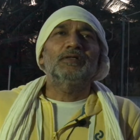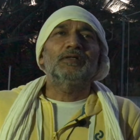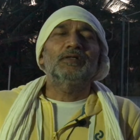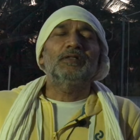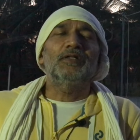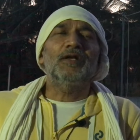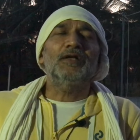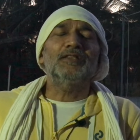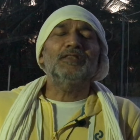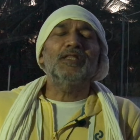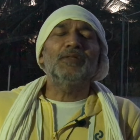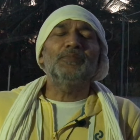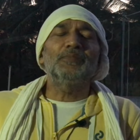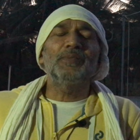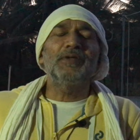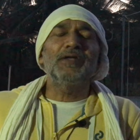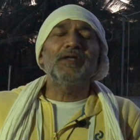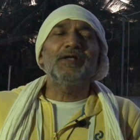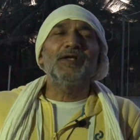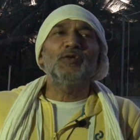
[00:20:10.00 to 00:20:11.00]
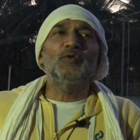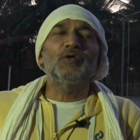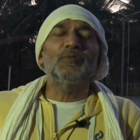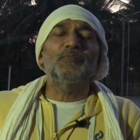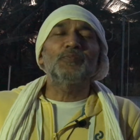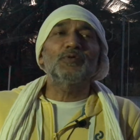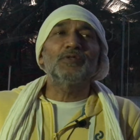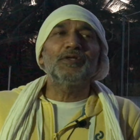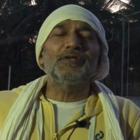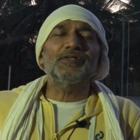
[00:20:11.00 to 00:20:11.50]
Let them be into a
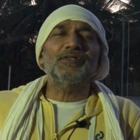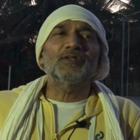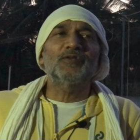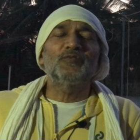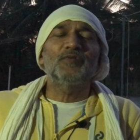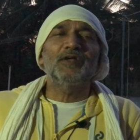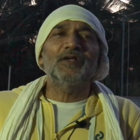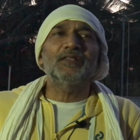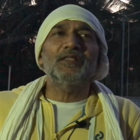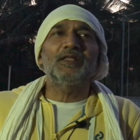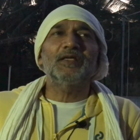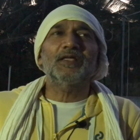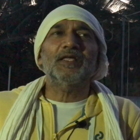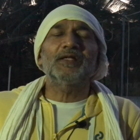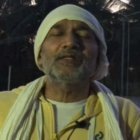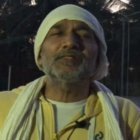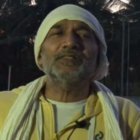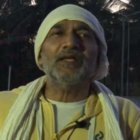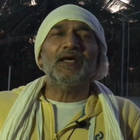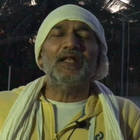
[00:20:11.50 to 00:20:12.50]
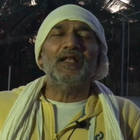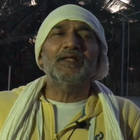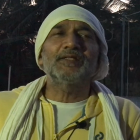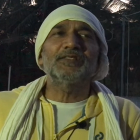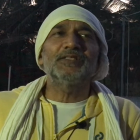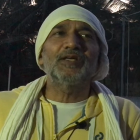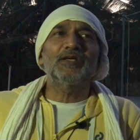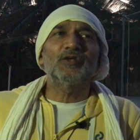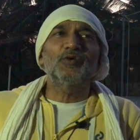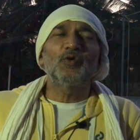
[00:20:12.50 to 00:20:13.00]
position where they can challenge
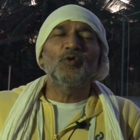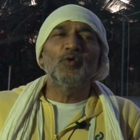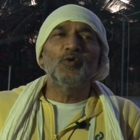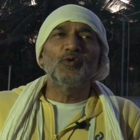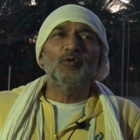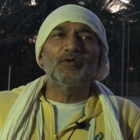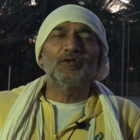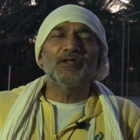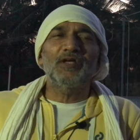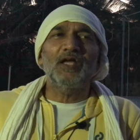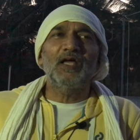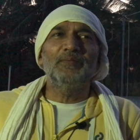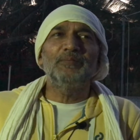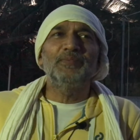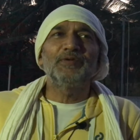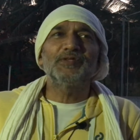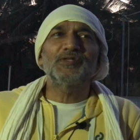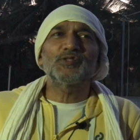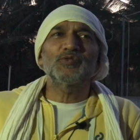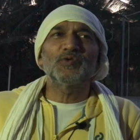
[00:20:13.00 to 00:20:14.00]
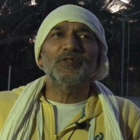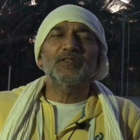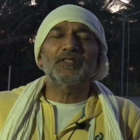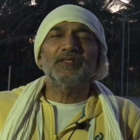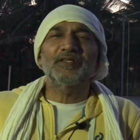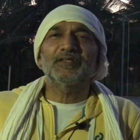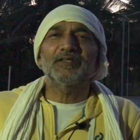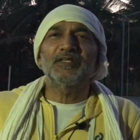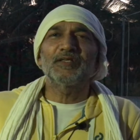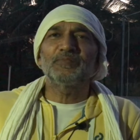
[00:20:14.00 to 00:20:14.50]
their own habitual
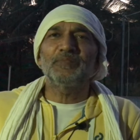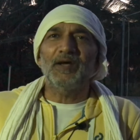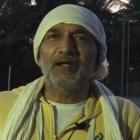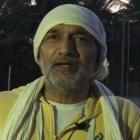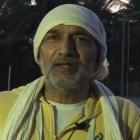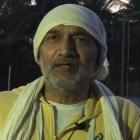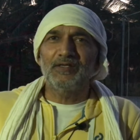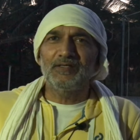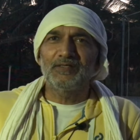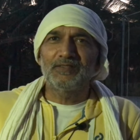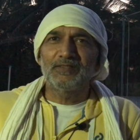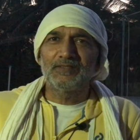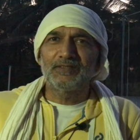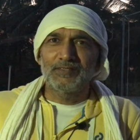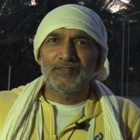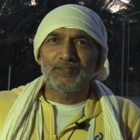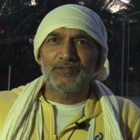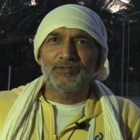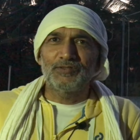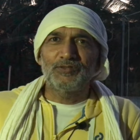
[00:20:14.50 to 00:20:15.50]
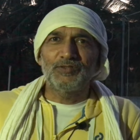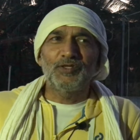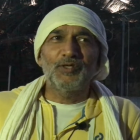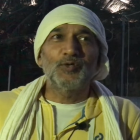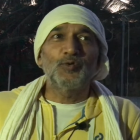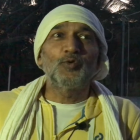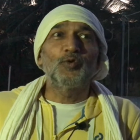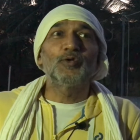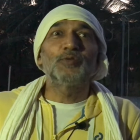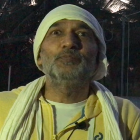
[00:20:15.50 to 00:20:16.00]
thinking pattern, their
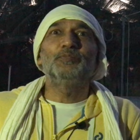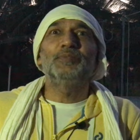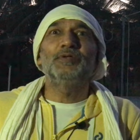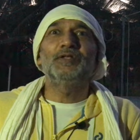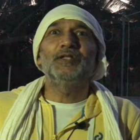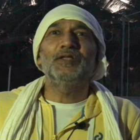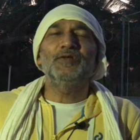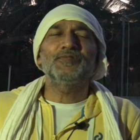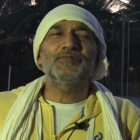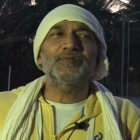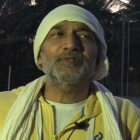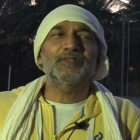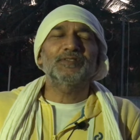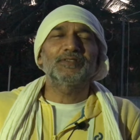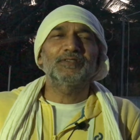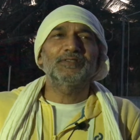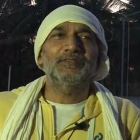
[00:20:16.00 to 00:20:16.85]
own beliefs,